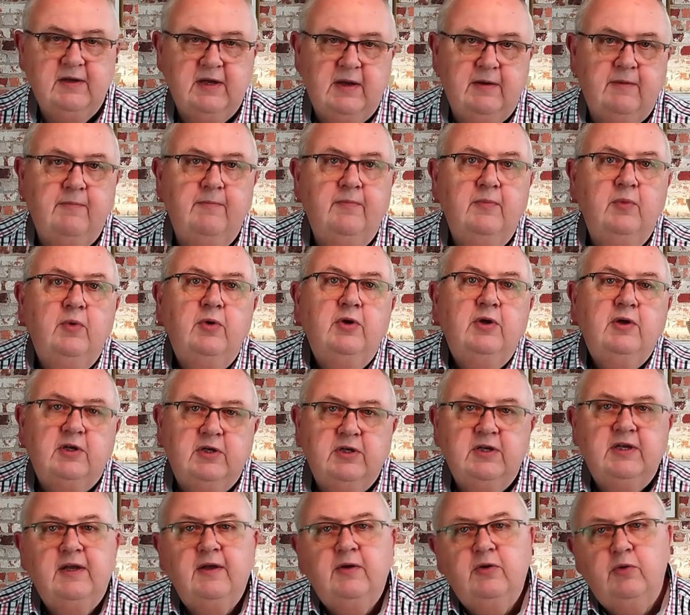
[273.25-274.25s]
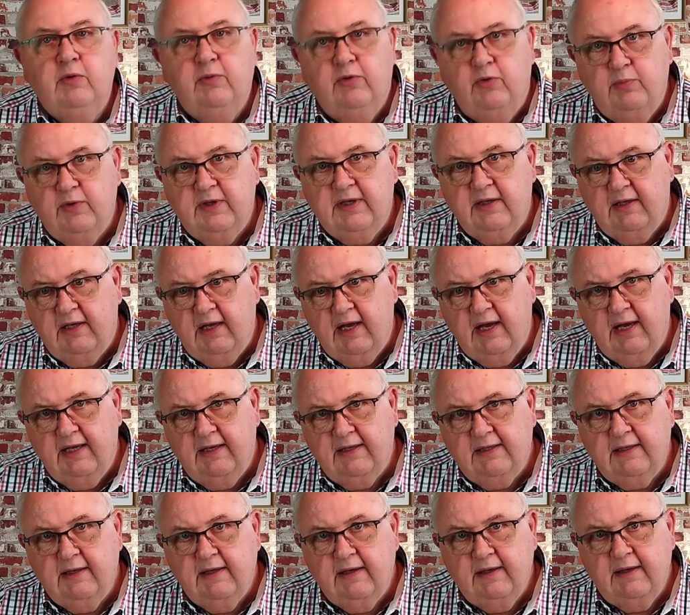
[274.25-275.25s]
unfortunately due to its
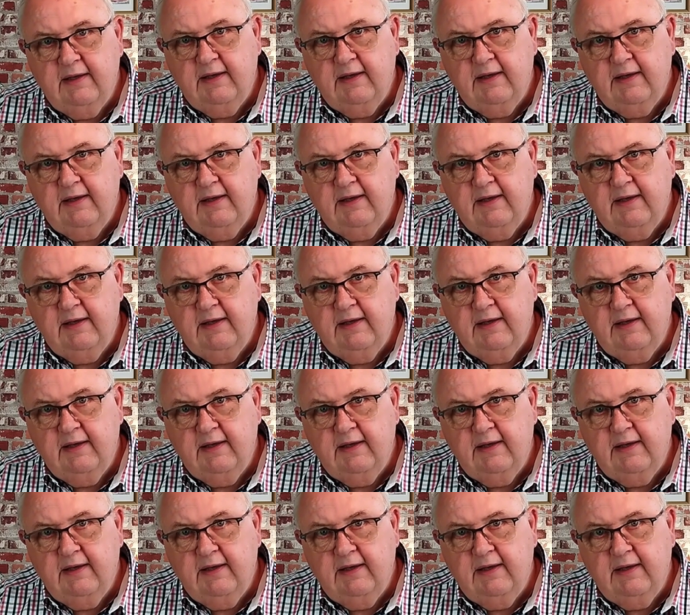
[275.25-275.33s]
size,